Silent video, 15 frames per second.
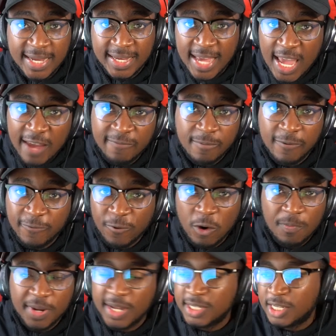gave before
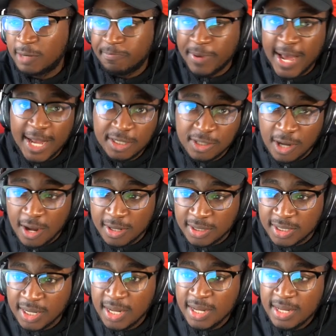because of the pie
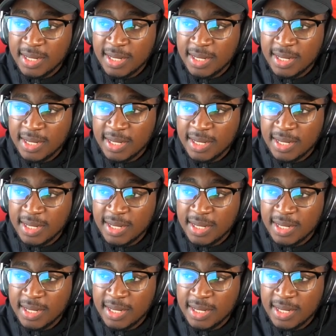charts,